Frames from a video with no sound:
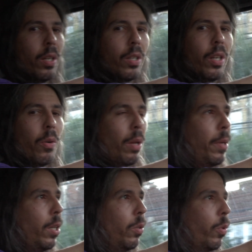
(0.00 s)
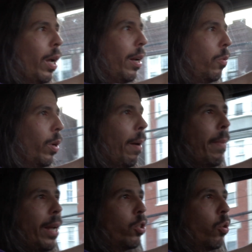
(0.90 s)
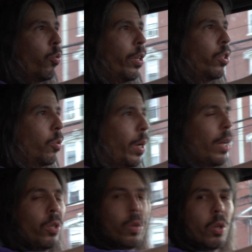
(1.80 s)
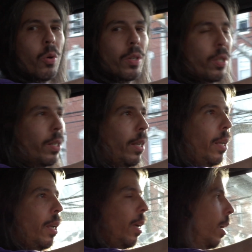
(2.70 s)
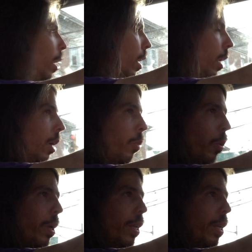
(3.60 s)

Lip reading: You know what I mean? We're not magical creatures. We're not unicorns, where we